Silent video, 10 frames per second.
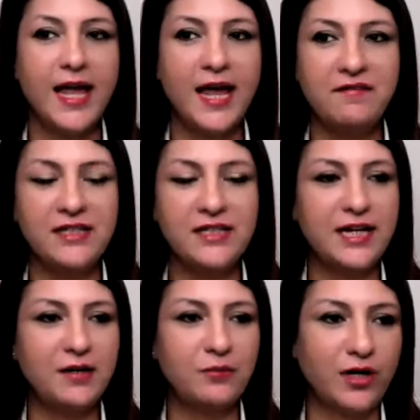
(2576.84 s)
Everything
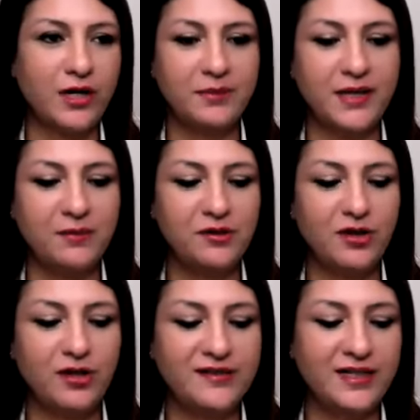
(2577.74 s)
that brought up times a
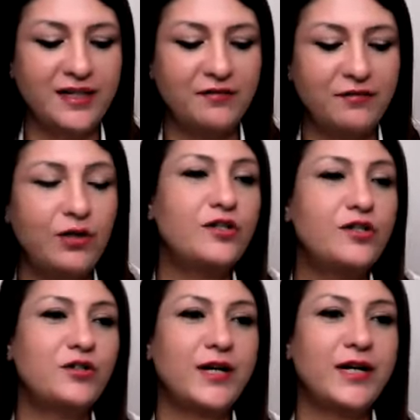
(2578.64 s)
concilium will be
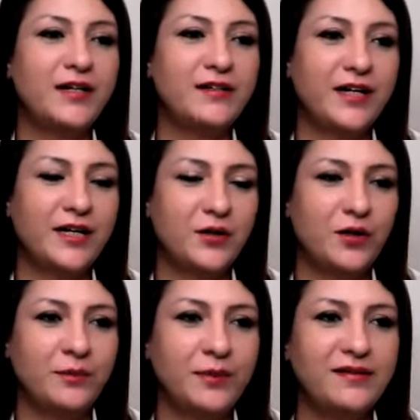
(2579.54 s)
destroyed and it will